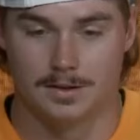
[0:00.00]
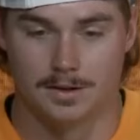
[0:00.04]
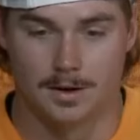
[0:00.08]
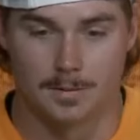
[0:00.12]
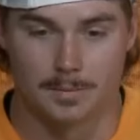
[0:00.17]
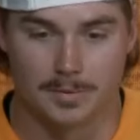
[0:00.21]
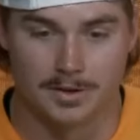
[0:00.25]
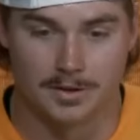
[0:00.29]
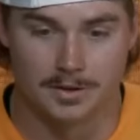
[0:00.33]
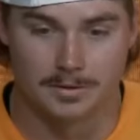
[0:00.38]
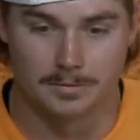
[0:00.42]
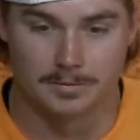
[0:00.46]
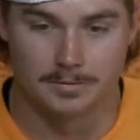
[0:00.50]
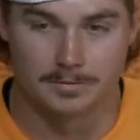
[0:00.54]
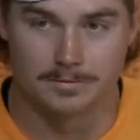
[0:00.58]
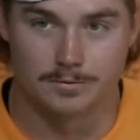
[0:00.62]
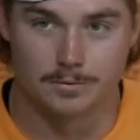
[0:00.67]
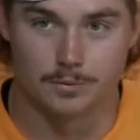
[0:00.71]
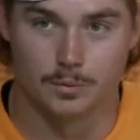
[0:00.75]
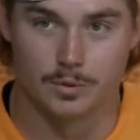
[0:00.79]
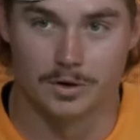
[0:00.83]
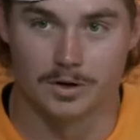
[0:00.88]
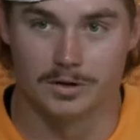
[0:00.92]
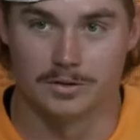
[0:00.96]
I mean,
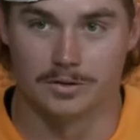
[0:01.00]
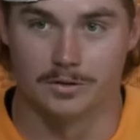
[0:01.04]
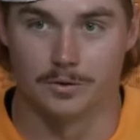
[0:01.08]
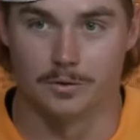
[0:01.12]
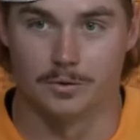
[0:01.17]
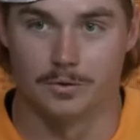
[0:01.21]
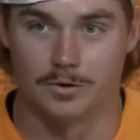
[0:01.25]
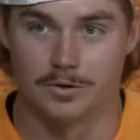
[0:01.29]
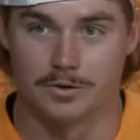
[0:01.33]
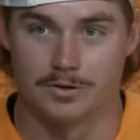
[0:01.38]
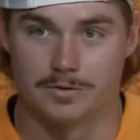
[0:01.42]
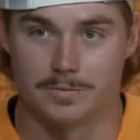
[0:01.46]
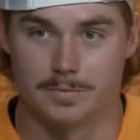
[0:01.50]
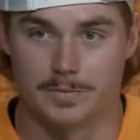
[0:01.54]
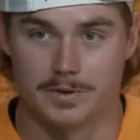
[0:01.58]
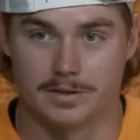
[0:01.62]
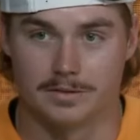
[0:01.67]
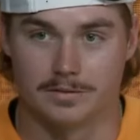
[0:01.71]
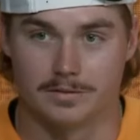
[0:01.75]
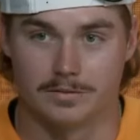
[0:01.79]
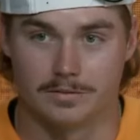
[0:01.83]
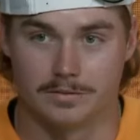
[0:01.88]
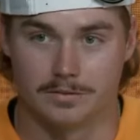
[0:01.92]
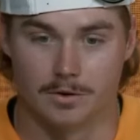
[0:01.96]
wearing the orange
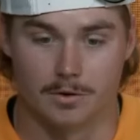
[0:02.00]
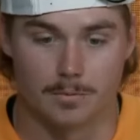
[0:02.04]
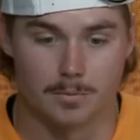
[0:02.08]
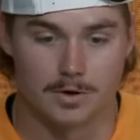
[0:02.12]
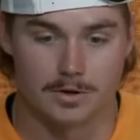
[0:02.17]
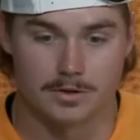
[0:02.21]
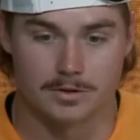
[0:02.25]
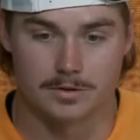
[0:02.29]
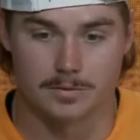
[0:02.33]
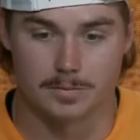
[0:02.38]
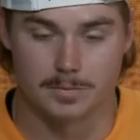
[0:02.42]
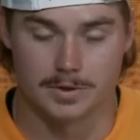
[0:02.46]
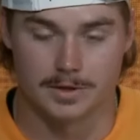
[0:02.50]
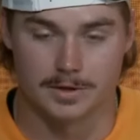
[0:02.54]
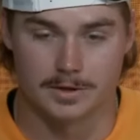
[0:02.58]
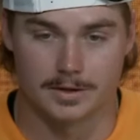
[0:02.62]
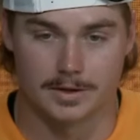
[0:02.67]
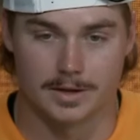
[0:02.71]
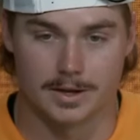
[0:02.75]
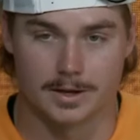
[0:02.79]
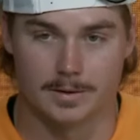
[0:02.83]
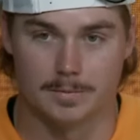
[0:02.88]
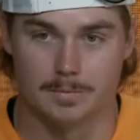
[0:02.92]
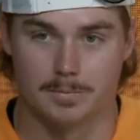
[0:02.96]
means so much to
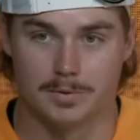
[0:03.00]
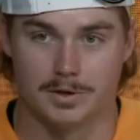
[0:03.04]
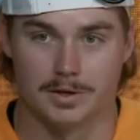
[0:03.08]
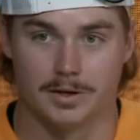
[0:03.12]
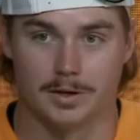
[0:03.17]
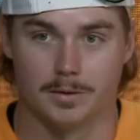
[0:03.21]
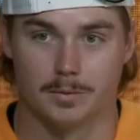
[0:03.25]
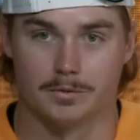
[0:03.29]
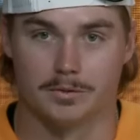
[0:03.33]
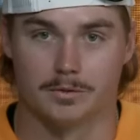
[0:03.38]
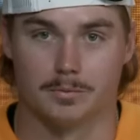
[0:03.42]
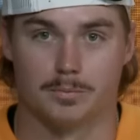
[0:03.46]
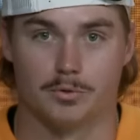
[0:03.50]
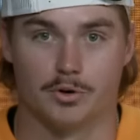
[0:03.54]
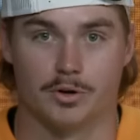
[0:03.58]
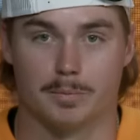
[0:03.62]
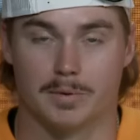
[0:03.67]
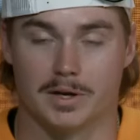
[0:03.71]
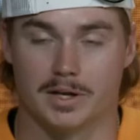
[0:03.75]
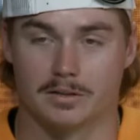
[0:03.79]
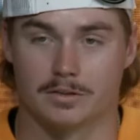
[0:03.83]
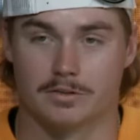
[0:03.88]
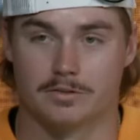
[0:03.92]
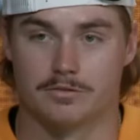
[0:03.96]
me, and being able to bring
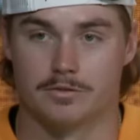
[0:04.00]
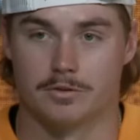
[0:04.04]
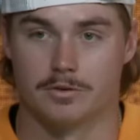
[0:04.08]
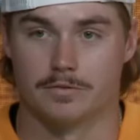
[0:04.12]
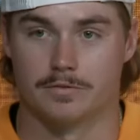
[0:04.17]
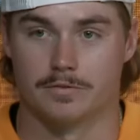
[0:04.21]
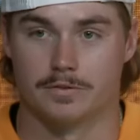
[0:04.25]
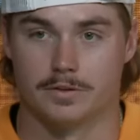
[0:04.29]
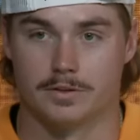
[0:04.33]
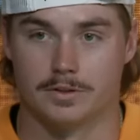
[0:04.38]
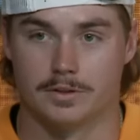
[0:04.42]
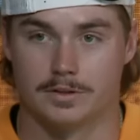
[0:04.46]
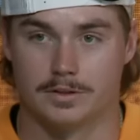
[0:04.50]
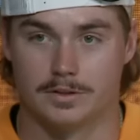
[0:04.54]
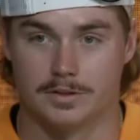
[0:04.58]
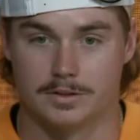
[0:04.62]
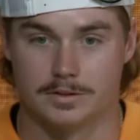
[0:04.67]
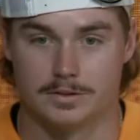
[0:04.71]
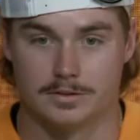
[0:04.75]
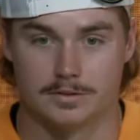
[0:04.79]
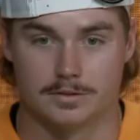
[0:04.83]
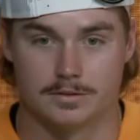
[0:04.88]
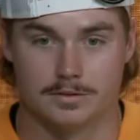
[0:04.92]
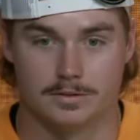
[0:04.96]
back the trophy
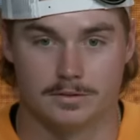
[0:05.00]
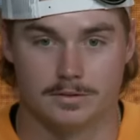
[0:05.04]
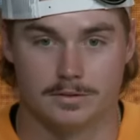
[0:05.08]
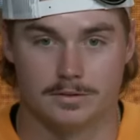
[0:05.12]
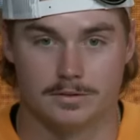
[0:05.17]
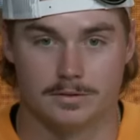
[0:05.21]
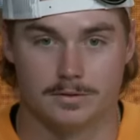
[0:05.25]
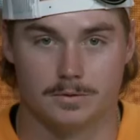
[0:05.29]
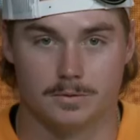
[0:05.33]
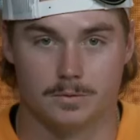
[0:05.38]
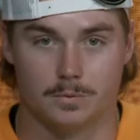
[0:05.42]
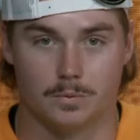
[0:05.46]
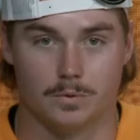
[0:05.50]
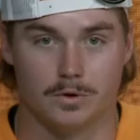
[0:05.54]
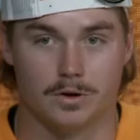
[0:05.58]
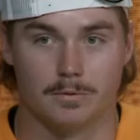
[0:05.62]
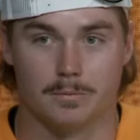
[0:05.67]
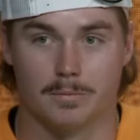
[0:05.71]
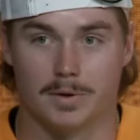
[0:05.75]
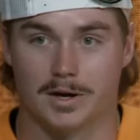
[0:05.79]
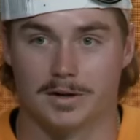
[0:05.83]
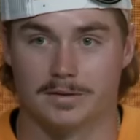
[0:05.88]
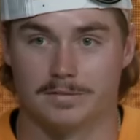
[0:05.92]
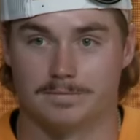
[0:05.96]
is one
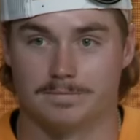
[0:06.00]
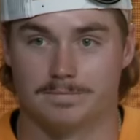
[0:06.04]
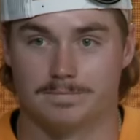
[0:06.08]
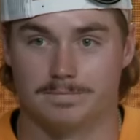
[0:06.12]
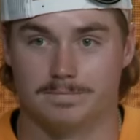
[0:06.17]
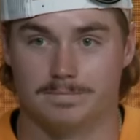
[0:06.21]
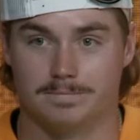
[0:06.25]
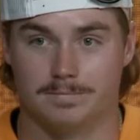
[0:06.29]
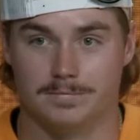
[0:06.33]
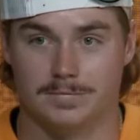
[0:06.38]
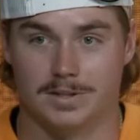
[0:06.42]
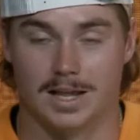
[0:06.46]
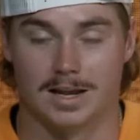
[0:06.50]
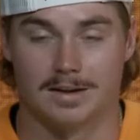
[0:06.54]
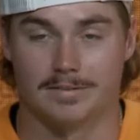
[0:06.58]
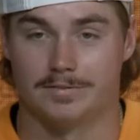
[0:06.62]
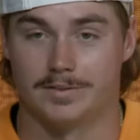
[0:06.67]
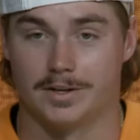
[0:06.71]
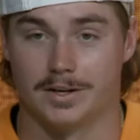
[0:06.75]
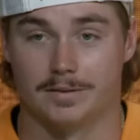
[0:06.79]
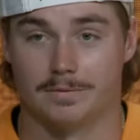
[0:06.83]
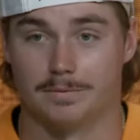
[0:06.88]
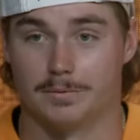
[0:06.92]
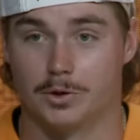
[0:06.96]
of my
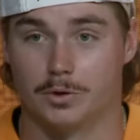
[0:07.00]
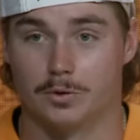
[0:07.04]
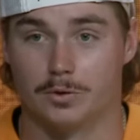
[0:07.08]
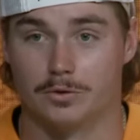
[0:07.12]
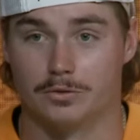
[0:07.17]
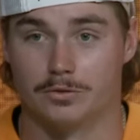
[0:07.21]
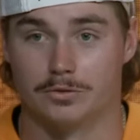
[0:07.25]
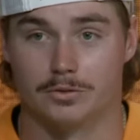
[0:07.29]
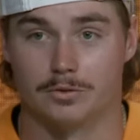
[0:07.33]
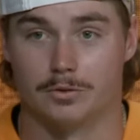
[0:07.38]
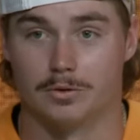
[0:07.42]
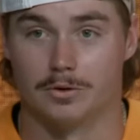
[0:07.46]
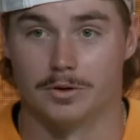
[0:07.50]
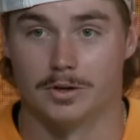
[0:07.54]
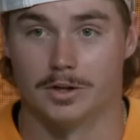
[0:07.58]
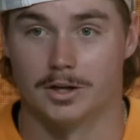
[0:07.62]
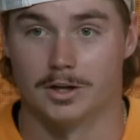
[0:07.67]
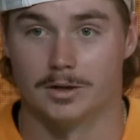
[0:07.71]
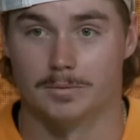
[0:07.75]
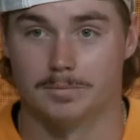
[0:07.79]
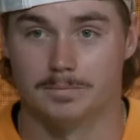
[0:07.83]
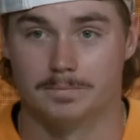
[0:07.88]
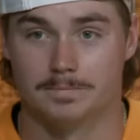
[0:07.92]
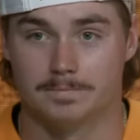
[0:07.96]
lifetime goals growing
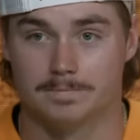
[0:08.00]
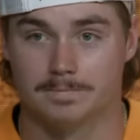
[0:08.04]
up.